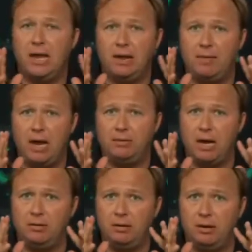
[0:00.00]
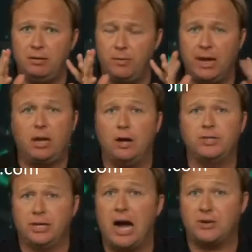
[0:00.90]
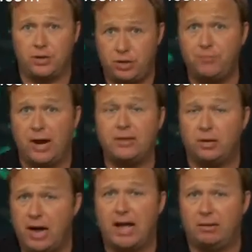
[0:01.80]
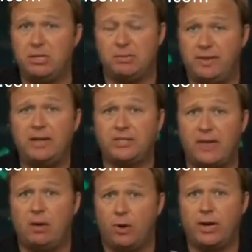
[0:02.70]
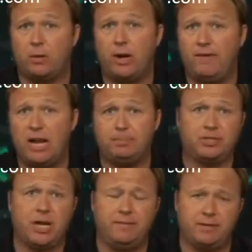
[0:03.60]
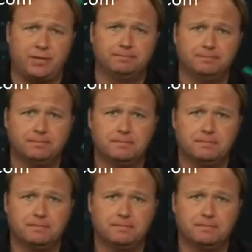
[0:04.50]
And in closing, Doctor, you've read their documents. I mean, they say they want to get rid of 80% of us.